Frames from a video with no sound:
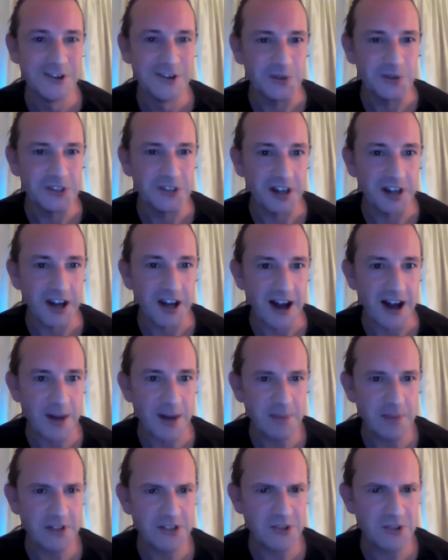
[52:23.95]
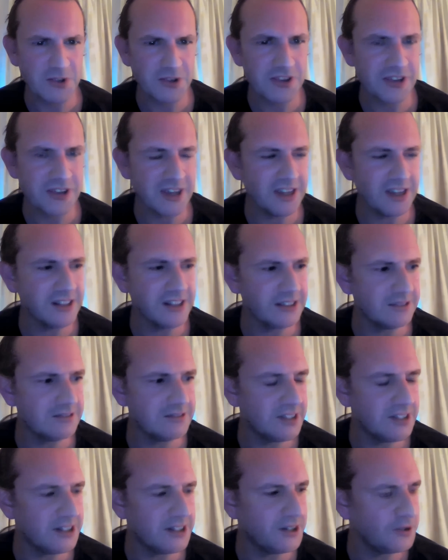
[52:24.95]
was going to happen, sort of thing.
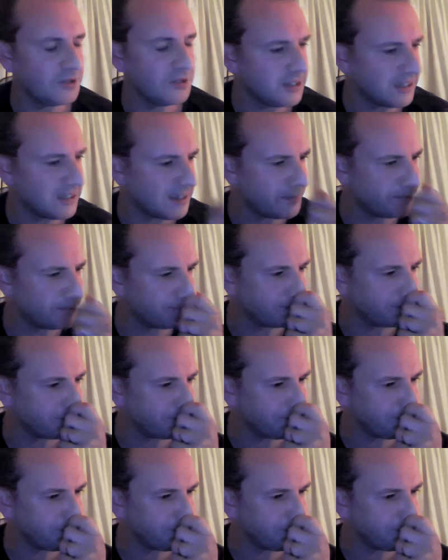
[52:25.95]
And, you know, um,